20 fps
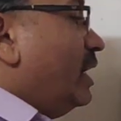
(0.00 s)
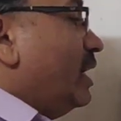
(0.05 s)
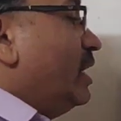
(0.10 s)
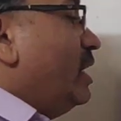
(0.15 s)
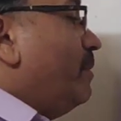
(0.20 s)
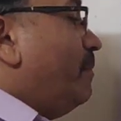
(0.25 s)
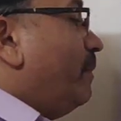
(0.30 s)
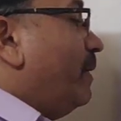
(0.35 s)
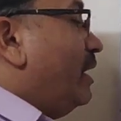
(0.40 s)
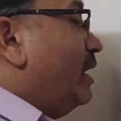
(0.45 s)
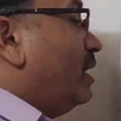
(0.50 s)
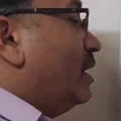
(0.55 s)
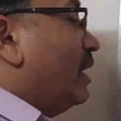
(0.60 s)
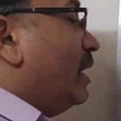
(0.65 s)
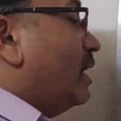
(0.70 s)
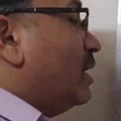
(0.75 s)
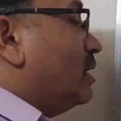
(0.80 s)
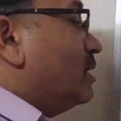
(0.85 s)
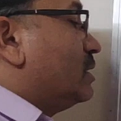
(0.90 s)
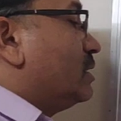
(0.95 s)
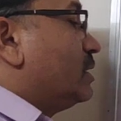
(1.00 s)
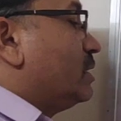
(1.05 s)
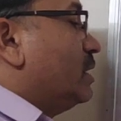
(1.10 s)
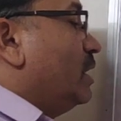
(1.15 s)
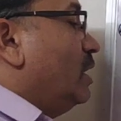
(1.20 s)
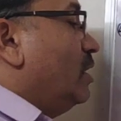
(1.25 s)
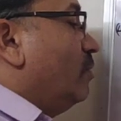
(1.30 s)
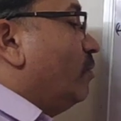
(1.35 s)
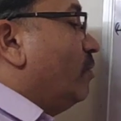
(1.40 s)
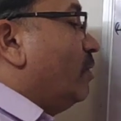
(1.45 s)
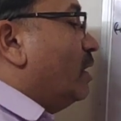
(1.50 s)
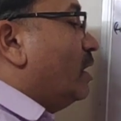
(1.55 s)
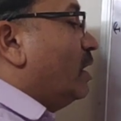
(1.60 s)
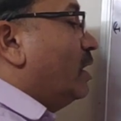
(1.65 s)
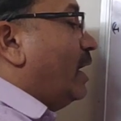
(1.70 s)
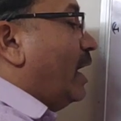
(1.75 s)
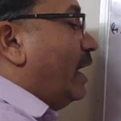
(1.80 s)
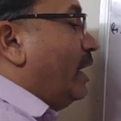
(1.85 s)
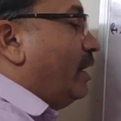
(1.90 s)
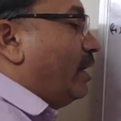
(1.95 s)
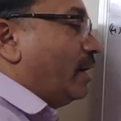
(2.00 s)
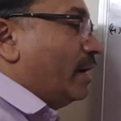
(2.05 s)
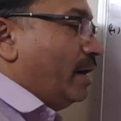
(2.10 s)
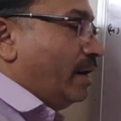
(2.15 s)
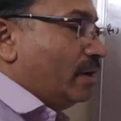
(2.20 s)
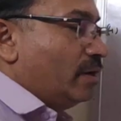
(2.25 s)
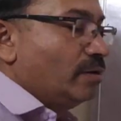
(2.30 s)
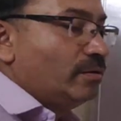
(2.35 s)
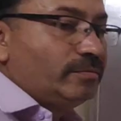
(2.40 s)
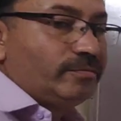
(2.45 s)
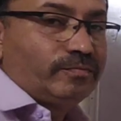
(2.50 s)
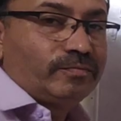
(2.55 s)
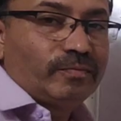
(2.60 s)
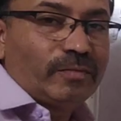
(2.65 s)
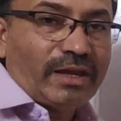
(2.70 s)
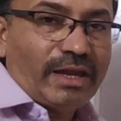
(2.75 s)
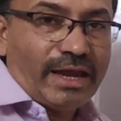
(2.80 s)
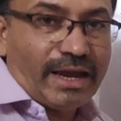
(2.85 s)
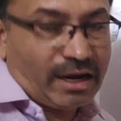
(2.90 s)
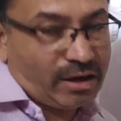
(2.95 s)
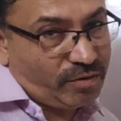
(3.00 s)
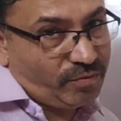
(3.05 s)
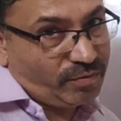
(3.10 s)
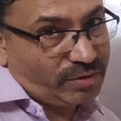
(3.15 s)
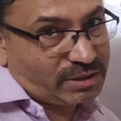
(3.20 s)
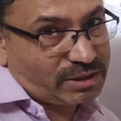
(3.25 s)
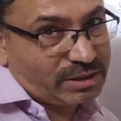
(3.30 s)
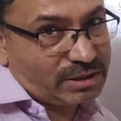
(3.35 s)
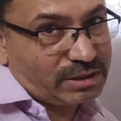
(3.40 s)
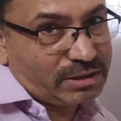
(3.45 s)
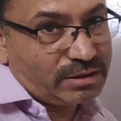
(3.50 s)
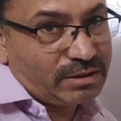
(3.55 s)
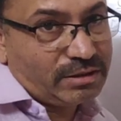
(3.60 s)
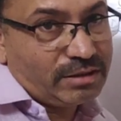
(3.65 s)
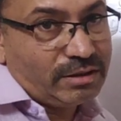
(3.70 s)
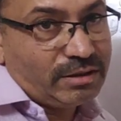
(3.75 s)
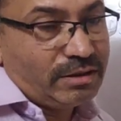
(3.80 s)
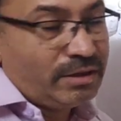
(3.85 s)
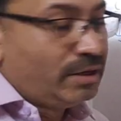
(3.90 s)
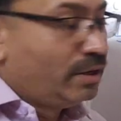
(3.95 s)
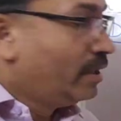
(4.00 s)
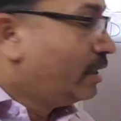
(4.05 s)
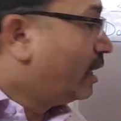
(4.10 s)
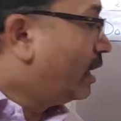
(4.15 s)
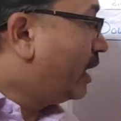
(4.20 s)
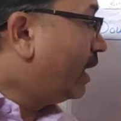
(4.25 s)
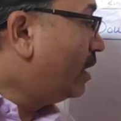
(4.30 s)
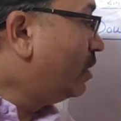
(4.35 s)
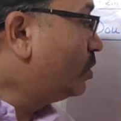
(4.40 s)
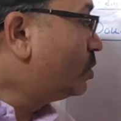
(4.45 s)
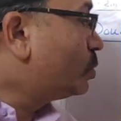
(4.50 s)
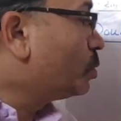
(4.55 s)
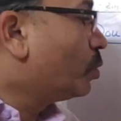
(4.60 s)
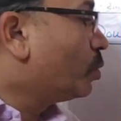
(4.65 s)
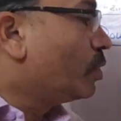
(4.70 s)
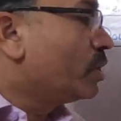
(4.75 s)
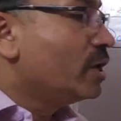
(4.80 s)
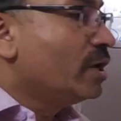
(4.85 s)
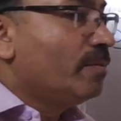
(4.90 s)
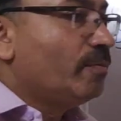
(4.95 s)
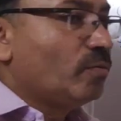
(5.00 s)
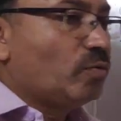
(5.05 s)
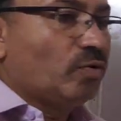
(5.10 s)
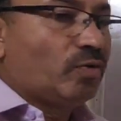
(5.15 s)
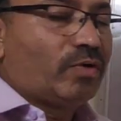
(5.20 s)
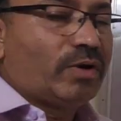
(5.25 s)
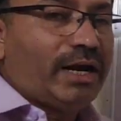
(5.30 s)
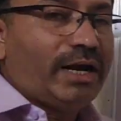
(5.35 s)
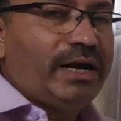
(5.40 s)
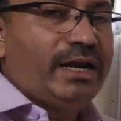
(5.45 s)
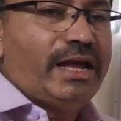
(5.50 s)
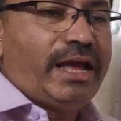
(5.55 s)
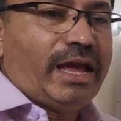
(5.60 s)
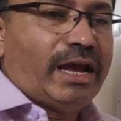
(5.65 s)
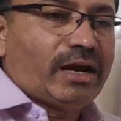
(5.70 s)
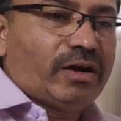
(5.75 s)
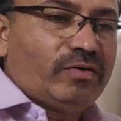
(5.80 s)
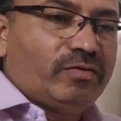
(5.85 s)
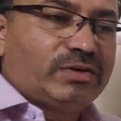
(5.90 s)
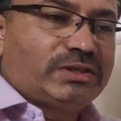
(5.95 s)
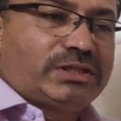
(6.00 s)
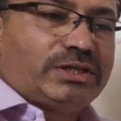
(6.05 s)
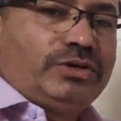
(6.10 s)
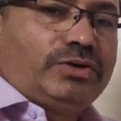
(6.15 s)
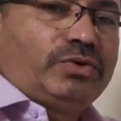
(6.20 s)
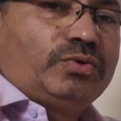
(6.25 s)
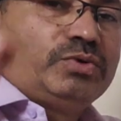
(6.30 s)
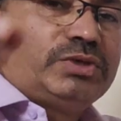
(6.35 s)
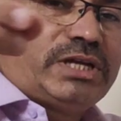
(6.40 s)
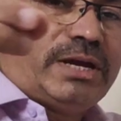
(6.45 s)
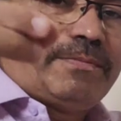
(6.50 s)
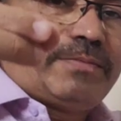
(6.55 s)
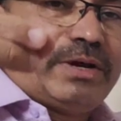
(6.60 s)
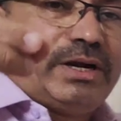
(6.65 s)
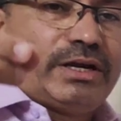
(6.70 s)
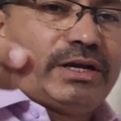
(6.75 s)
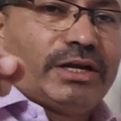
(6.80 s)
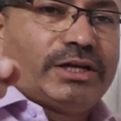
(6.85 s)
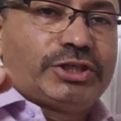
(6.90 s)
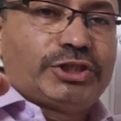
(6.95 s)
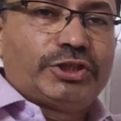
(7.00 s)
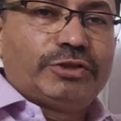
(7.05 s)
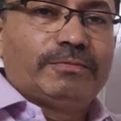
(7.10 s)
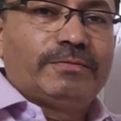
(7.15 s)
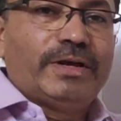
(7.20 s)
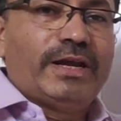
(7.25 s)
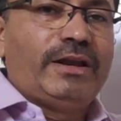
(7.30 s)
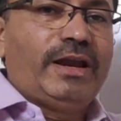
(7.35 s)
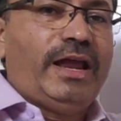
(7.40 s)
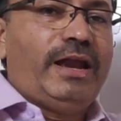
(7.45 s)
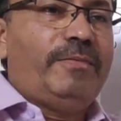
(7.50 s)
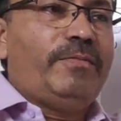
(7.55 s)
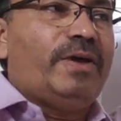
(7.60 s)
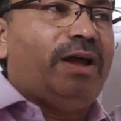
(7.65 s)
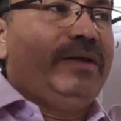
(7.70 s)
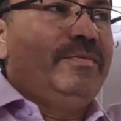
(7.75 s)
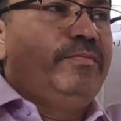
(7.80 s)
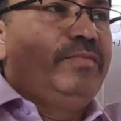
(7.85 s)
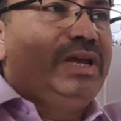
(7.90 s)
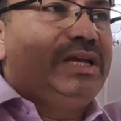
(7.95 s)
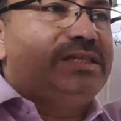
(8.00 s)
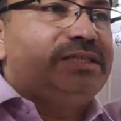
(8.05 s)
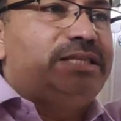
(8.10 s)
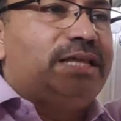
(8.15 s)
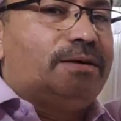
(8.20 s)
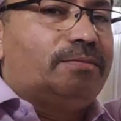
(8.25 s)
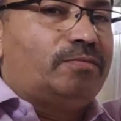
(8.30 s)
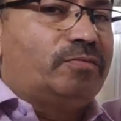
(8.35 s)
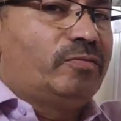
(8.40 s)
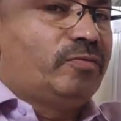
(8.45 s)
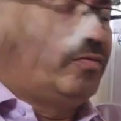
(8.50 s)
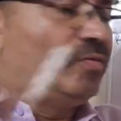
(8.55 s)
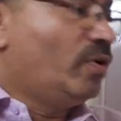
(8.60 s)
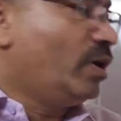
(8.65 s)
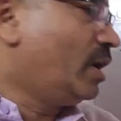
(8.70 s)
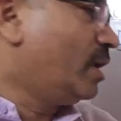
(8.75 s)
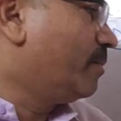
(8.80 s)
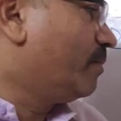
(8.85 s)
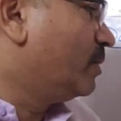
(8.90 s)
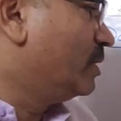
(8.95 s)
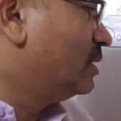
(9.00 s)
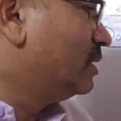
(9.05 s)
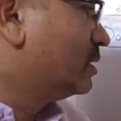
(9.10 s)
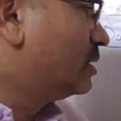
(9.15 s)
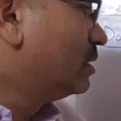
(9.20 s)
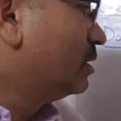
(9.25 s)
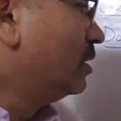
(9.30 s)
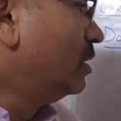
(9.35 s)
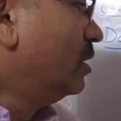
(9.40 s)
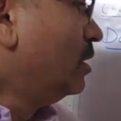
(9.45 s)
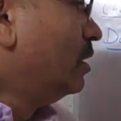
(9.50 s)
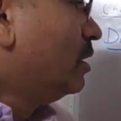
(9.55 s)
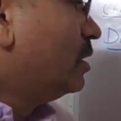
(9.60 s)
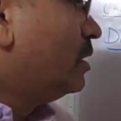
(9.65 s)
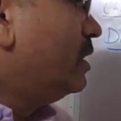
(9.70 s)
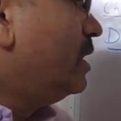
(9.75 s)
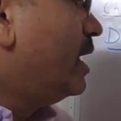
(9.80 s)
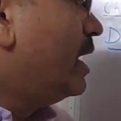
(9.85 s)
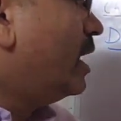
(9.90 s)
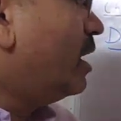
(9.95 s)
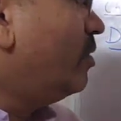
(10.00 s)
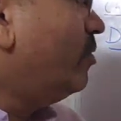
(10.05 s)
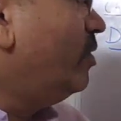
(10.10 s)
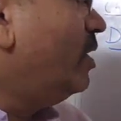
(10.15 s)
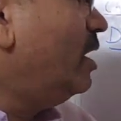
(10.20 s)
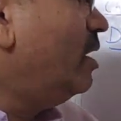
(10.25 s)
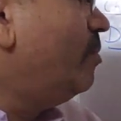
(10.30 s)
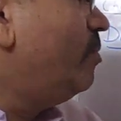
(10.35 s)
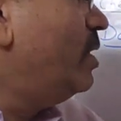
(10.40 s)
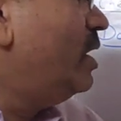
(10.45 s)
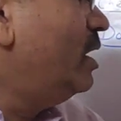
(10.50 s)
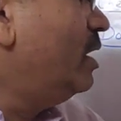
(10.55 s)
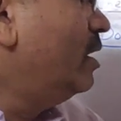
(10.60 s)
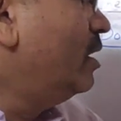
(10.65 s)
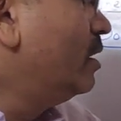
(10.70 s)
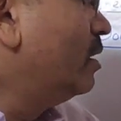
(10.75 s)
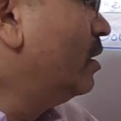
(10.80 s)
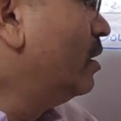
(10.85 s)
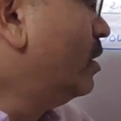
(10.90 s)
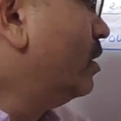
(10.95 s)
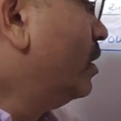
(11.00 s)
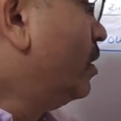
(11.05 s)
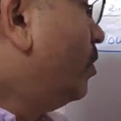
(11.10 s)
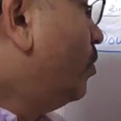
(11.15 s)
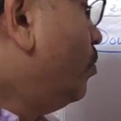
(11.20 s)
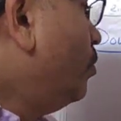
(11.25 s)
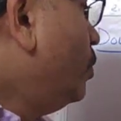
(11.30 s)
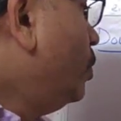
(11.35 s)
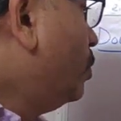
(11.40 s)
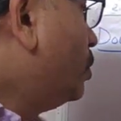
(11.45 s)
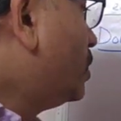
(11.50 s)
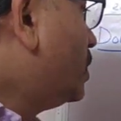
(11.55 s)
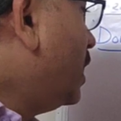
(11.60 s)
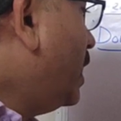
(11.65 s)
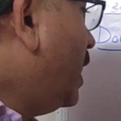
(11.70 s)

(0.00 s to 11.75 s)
if I take silver nitrate aqueous and sodium chloride aqueous in 2 separate test tubes, and if I mix them, what happens? There will be mutual